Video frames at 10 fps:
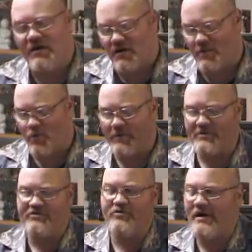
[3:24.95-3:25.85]
What I'm going
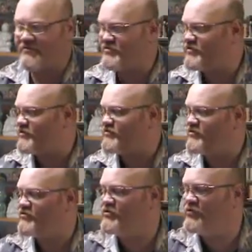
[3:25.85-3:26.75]
to do after this
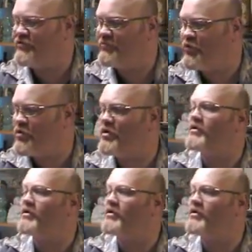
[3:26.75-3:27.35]
is use more